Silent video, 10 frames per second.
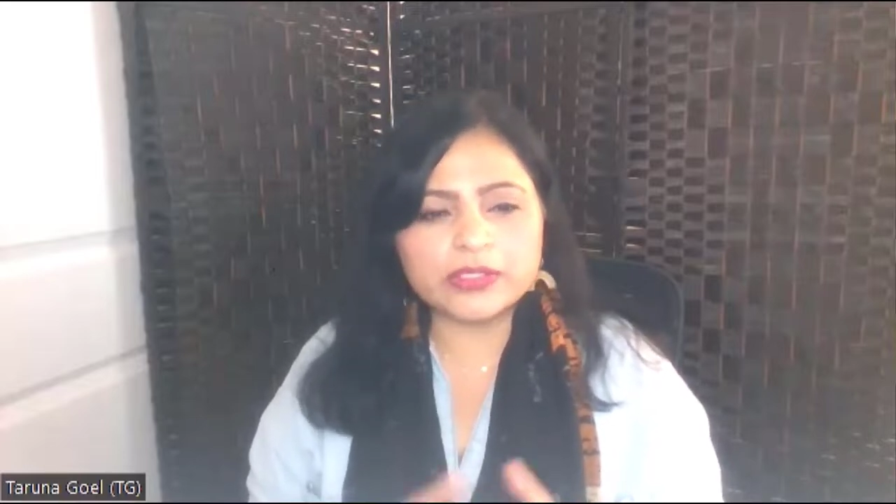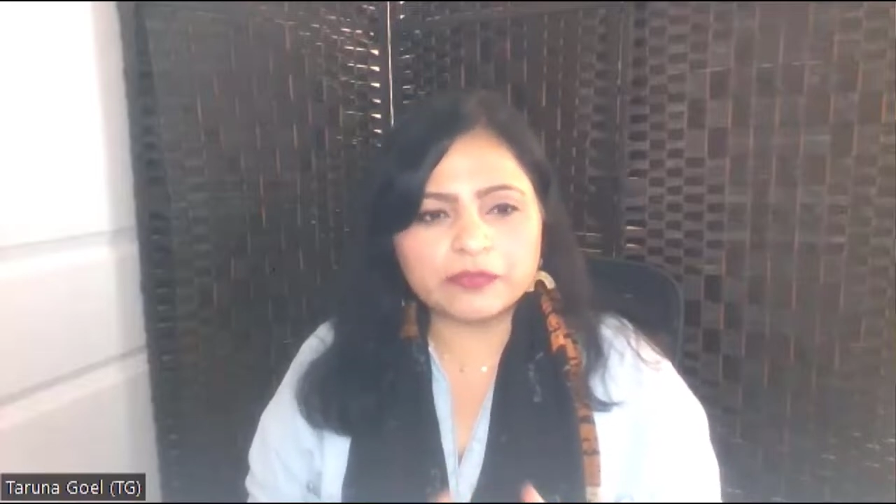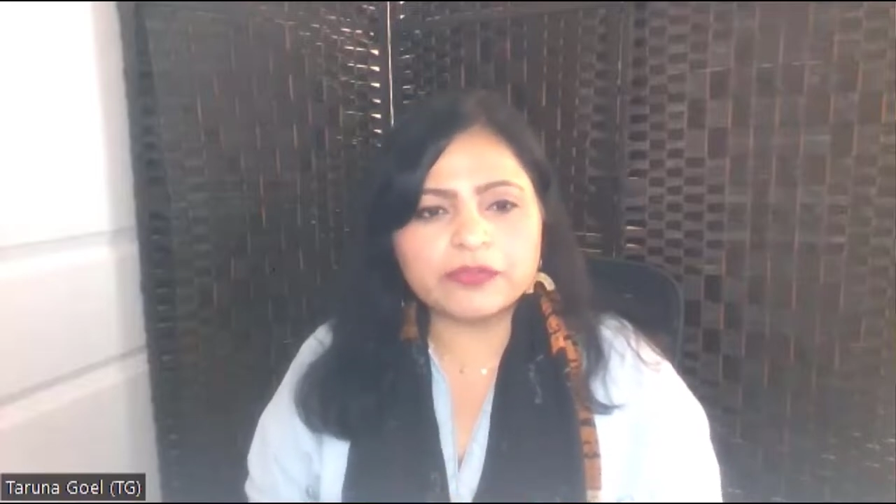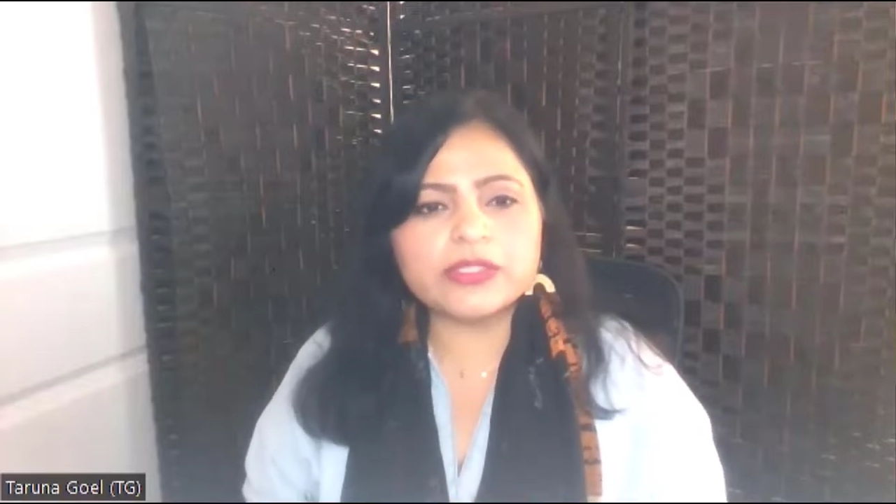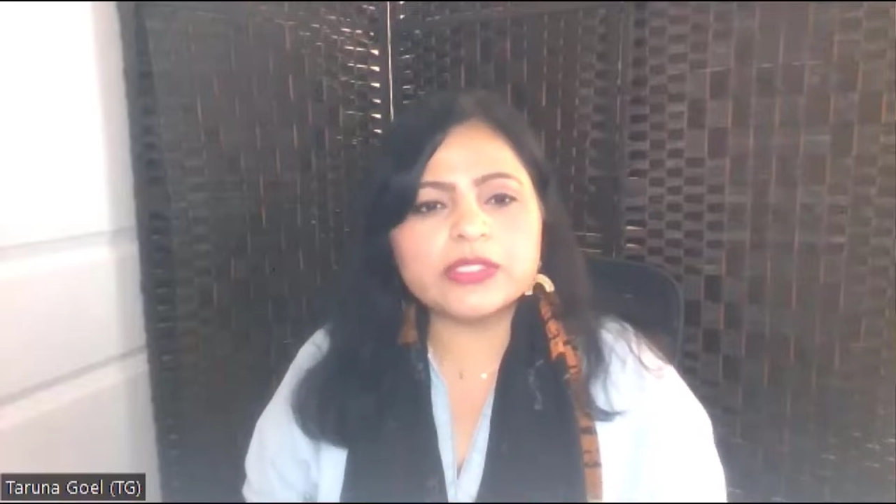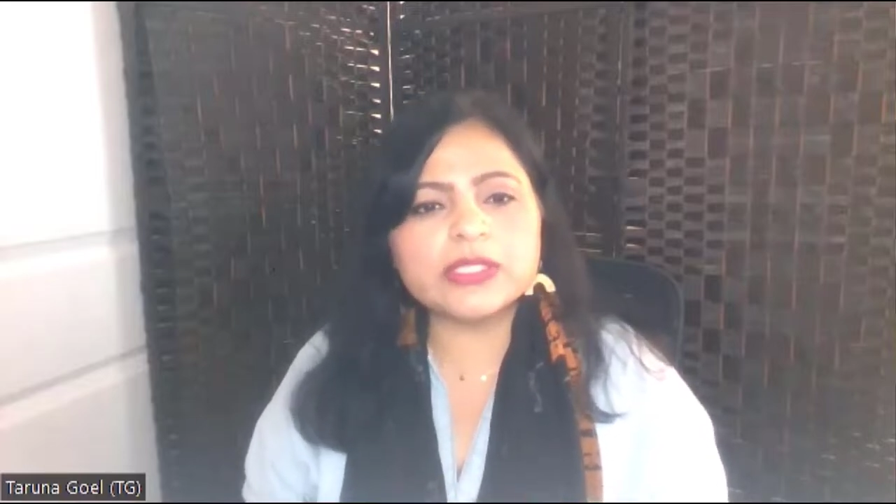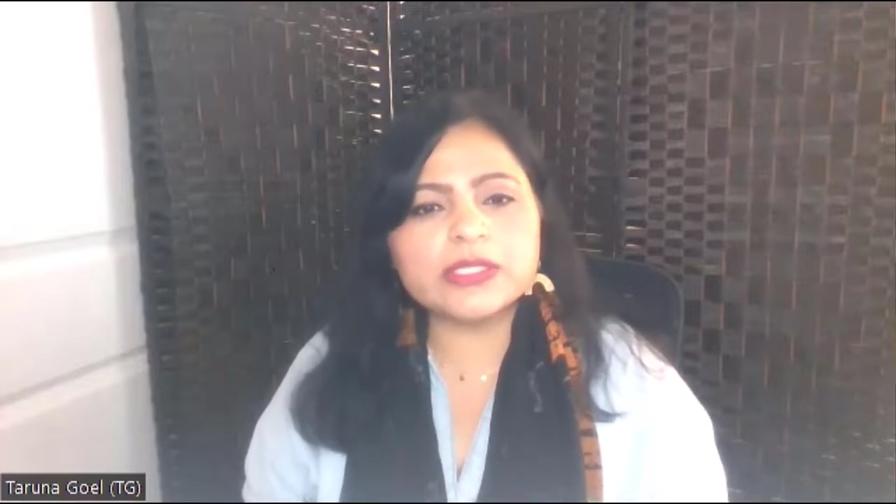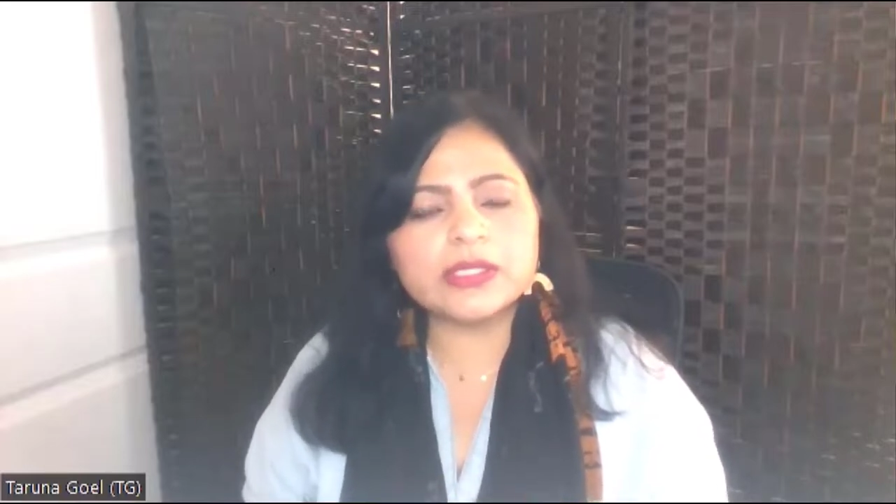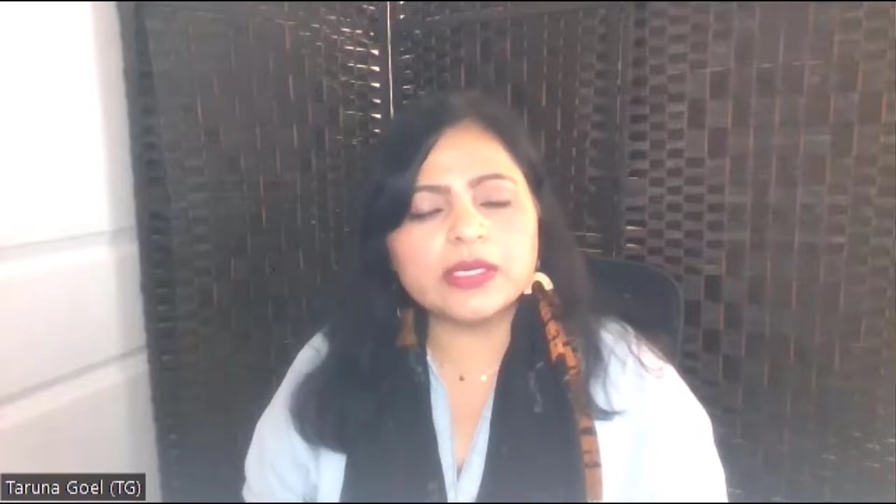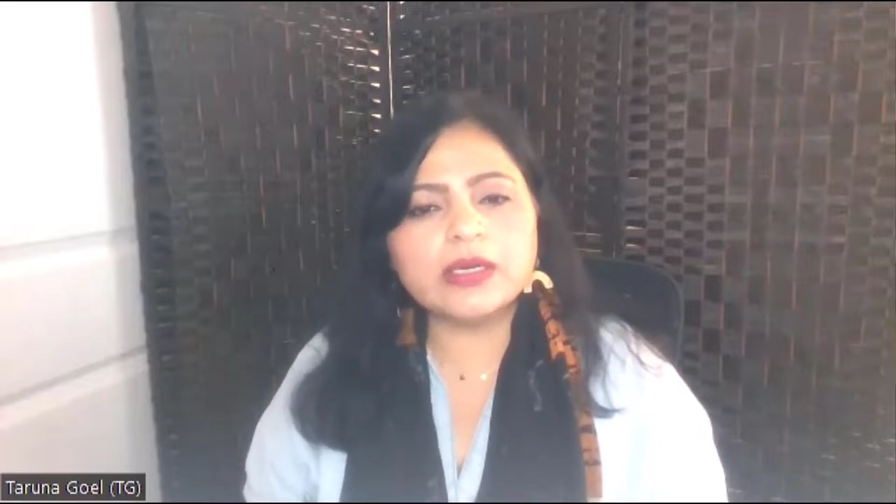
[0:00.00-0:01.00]

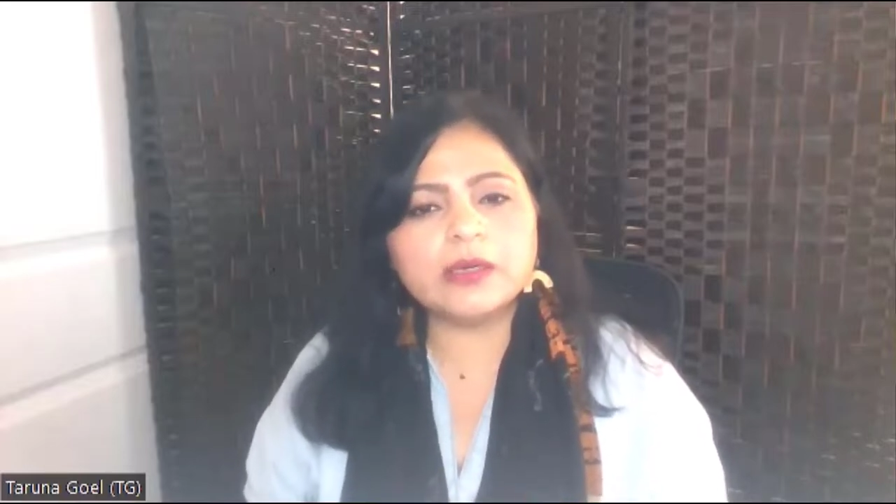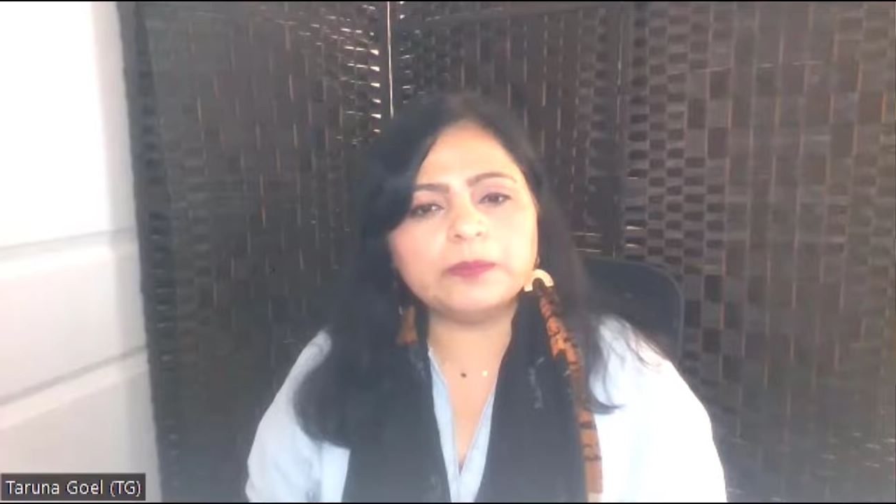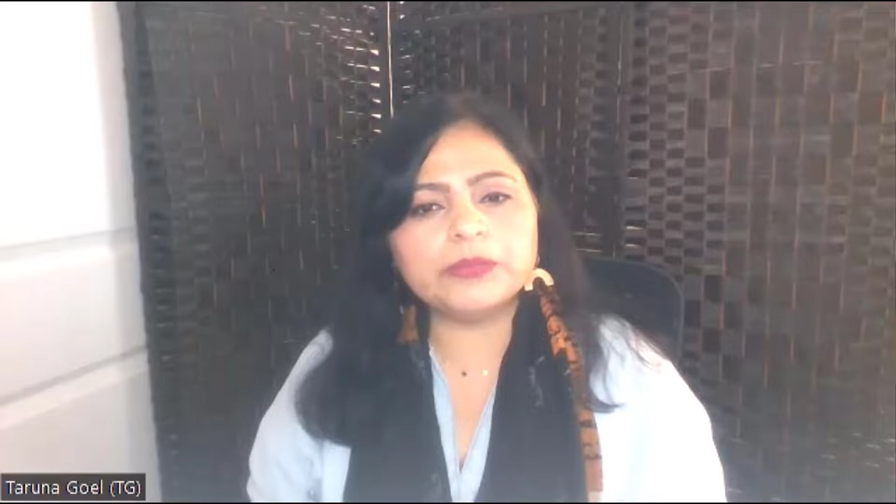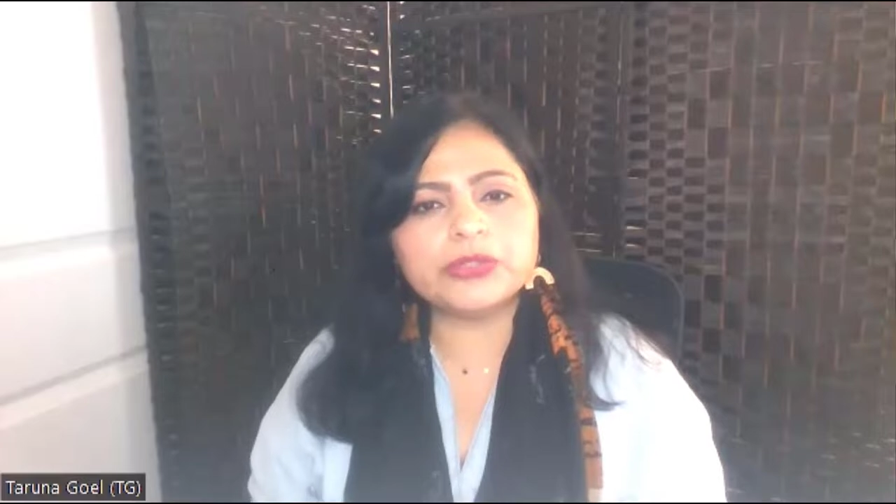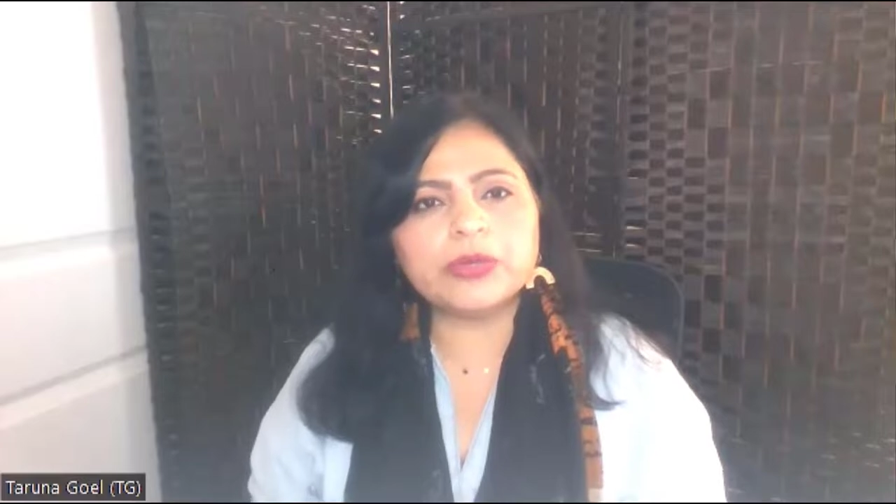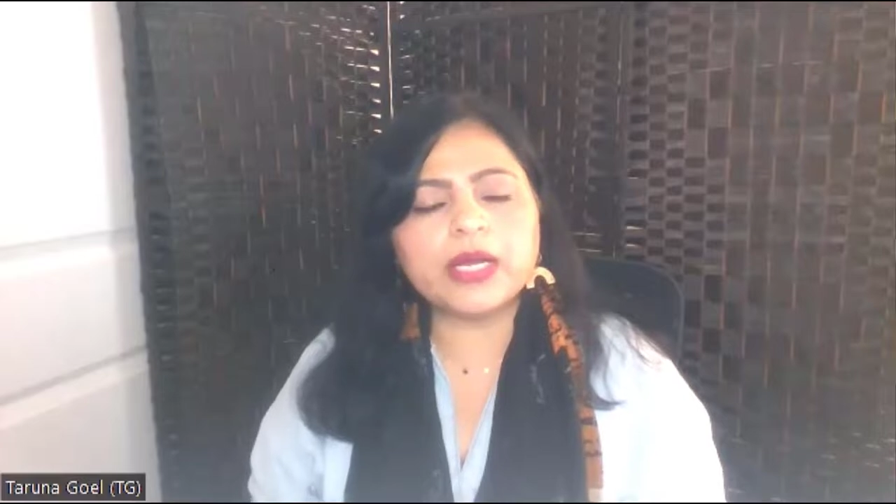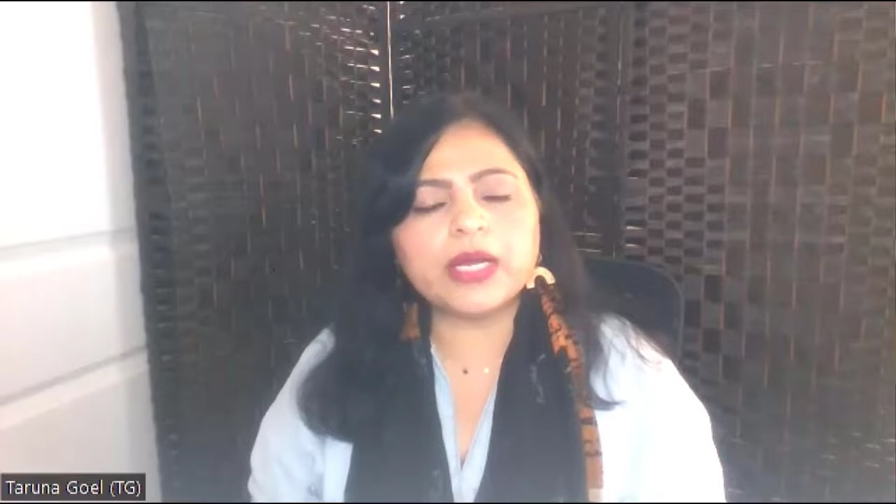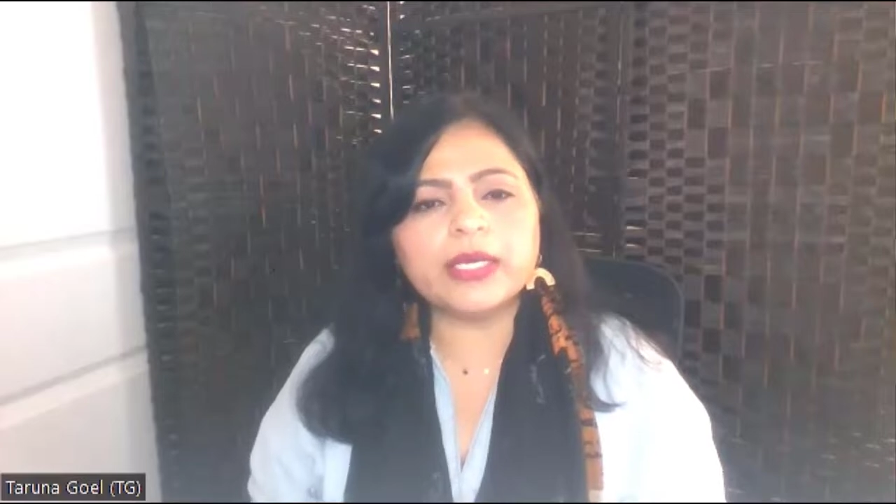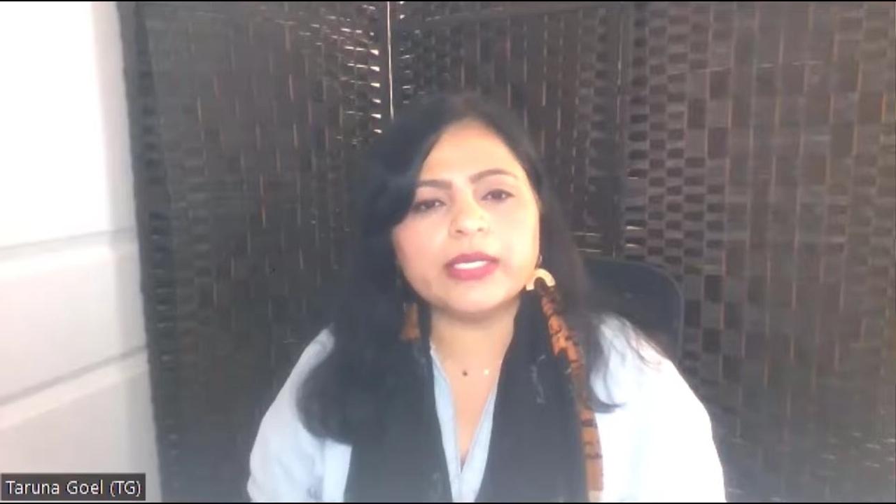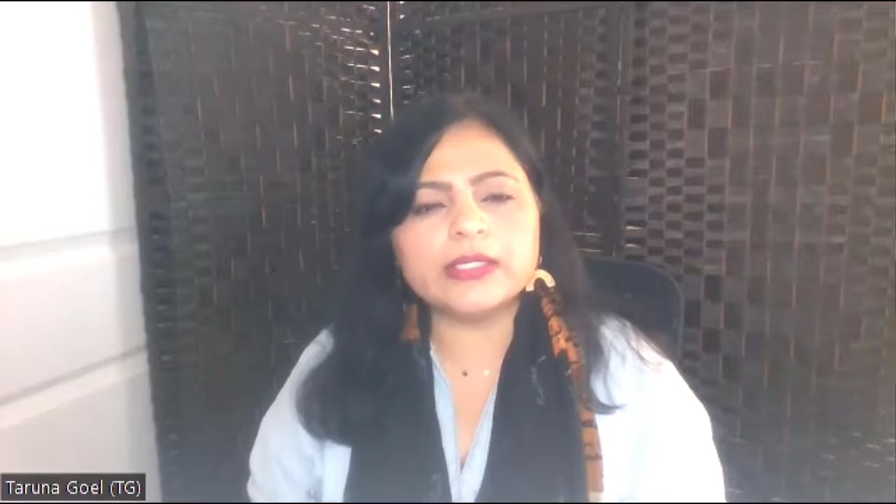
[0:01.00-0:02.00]
differences um, to
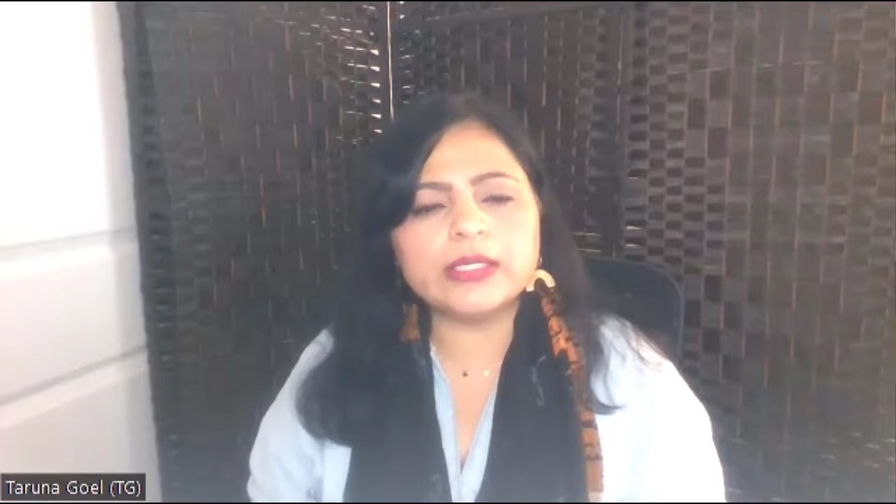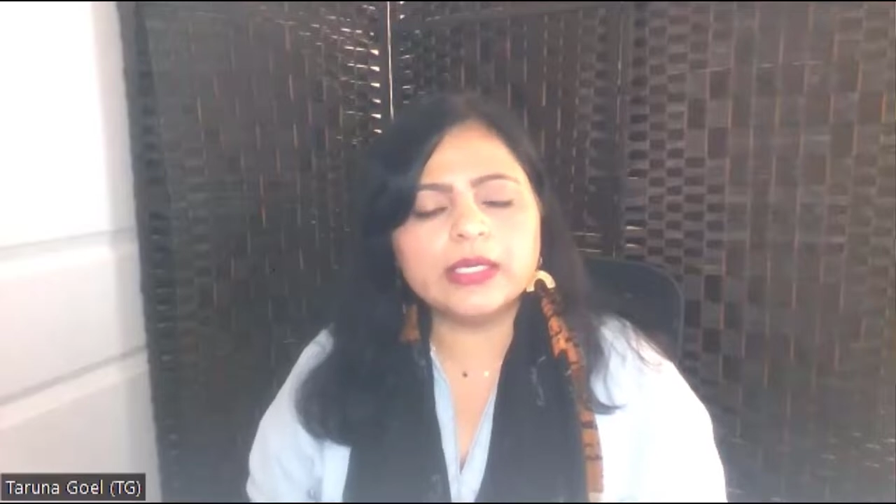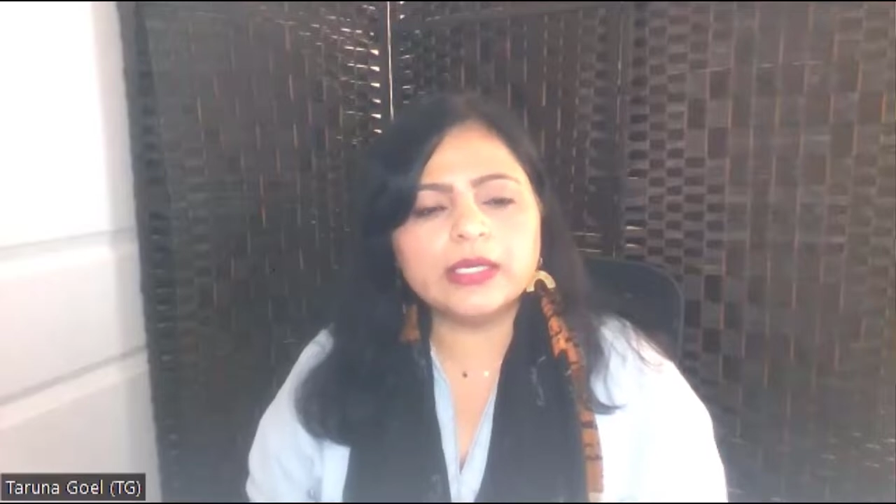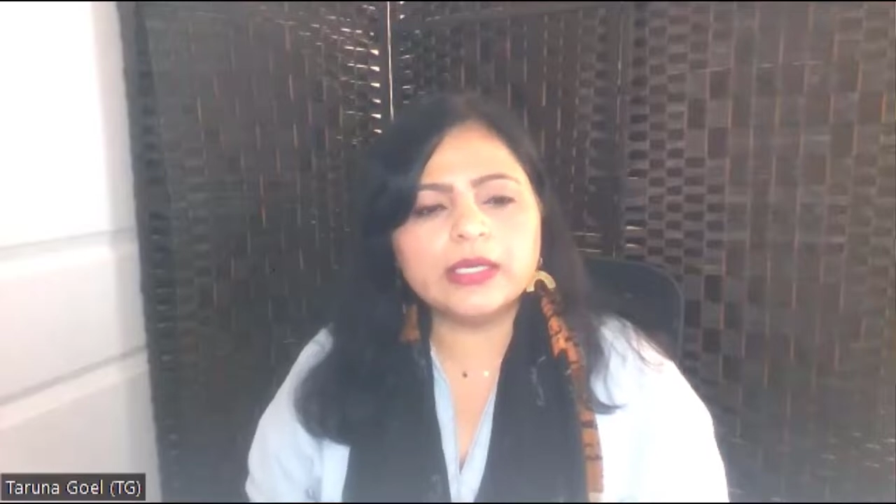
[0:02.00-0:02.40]
highlight.